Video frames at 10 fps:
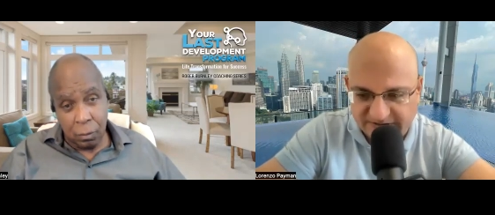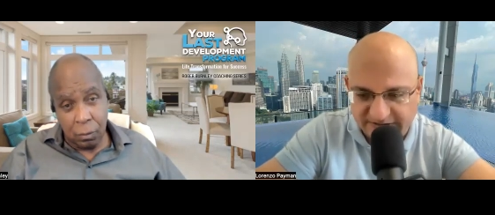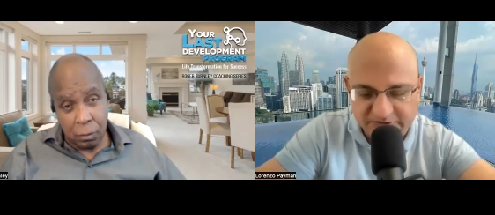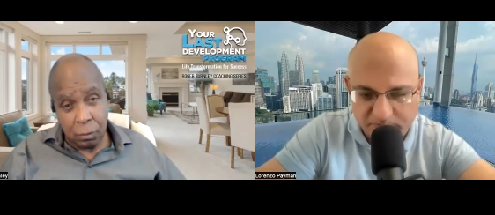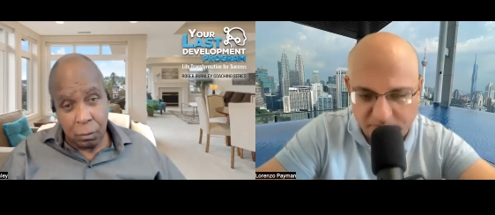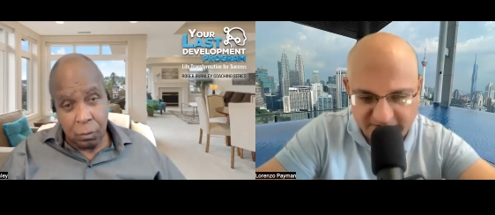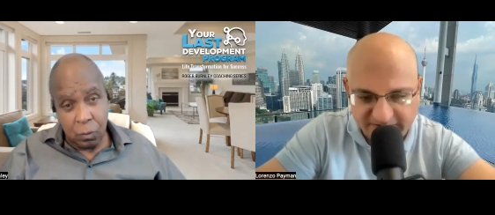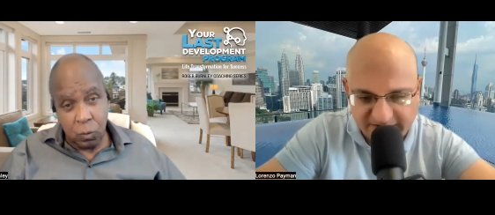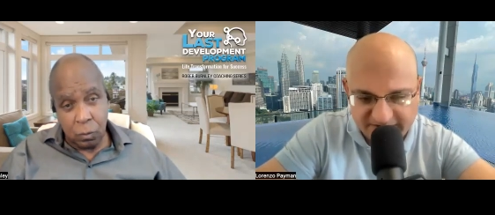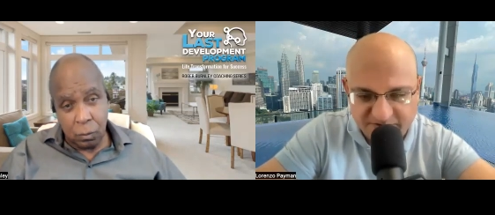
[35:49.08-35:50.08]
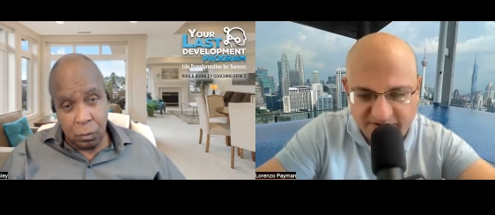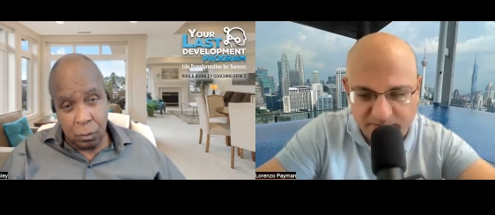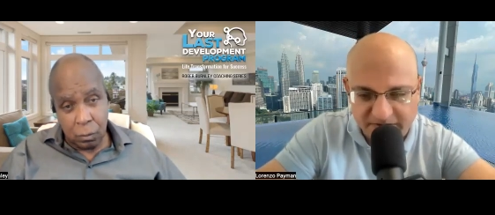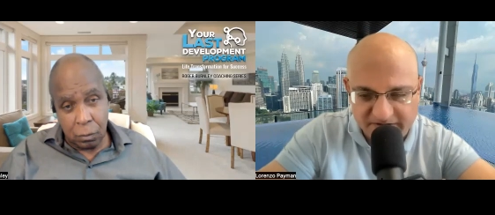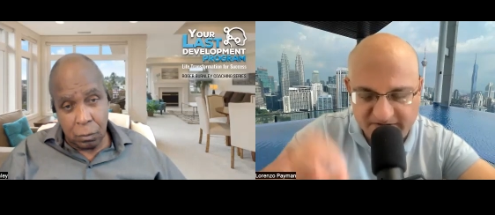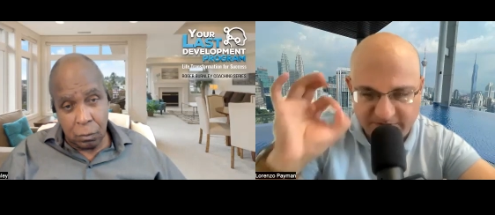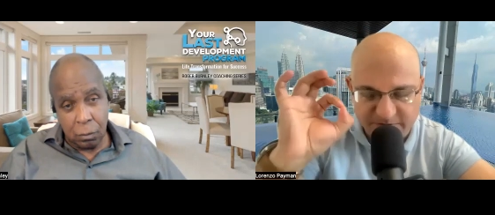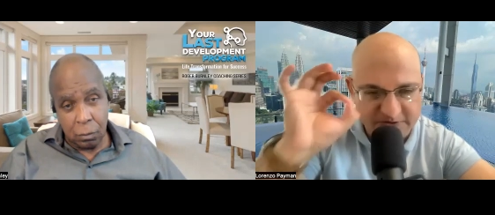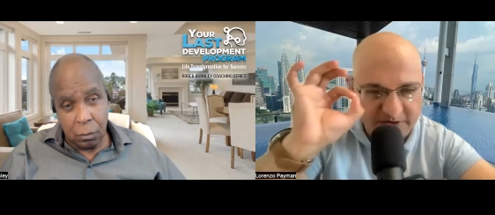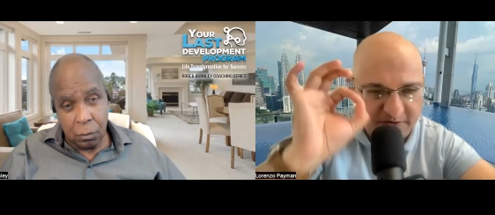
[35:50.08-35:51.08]
Speaker 1: desire to monetize. Actually, I made
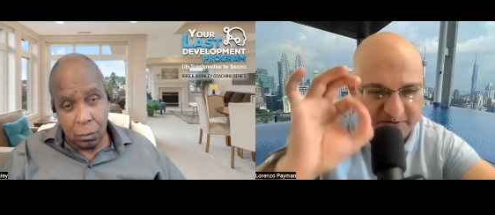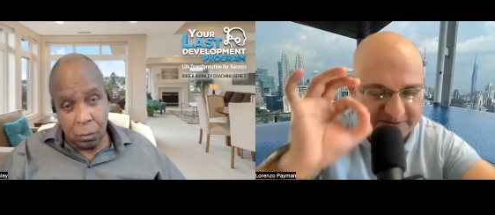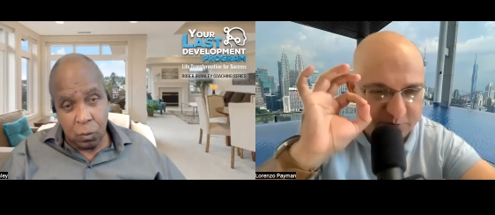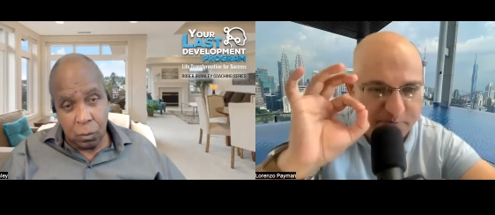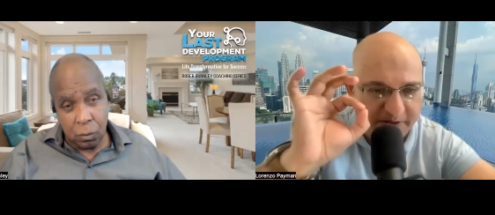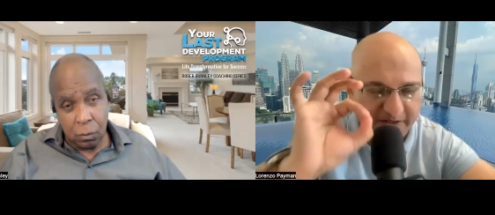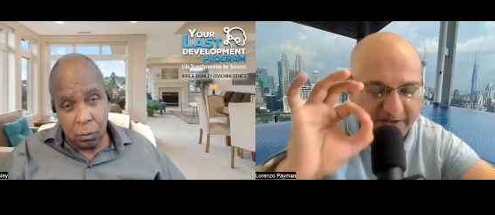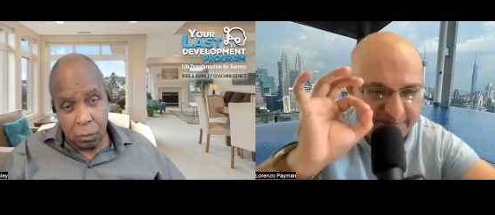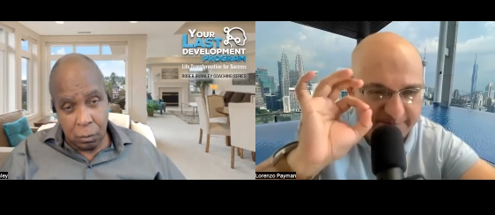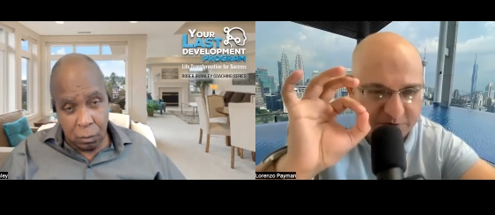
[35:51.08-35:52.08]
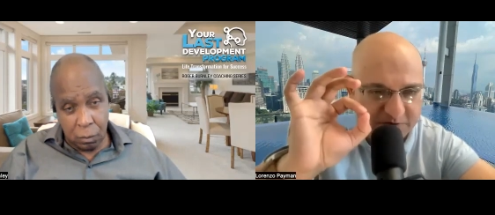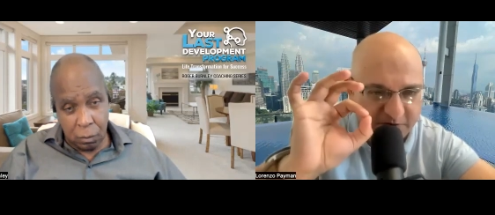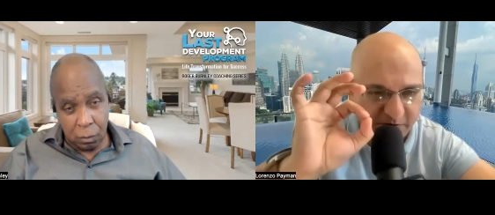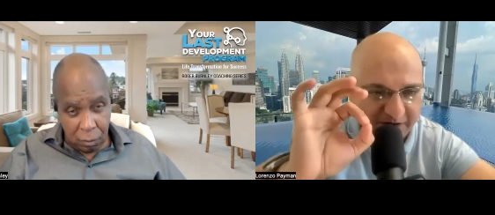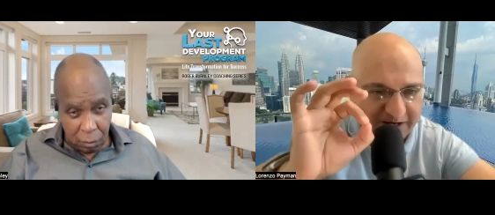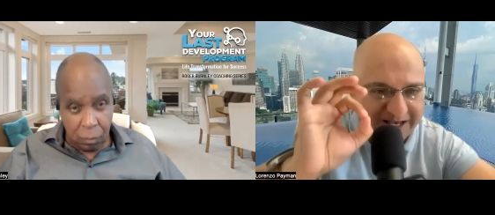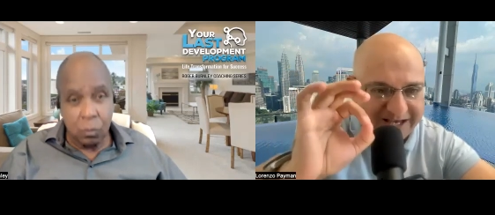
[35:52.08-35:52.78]
$0, zero penny in the first year.